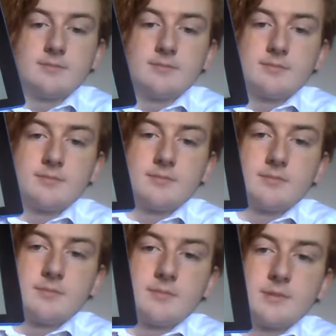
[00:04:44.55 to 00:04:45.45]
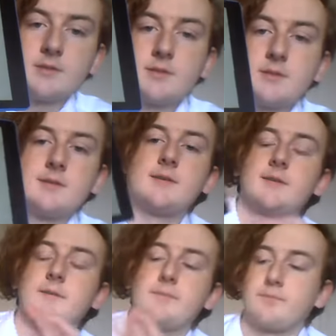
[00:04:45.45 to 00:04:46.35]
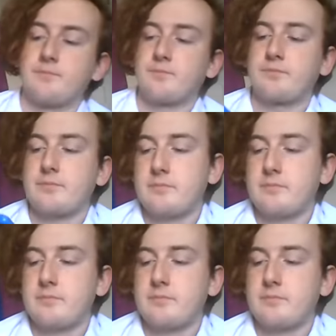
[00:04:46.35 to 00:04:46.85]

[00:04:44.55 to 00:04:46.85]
Nothing is said.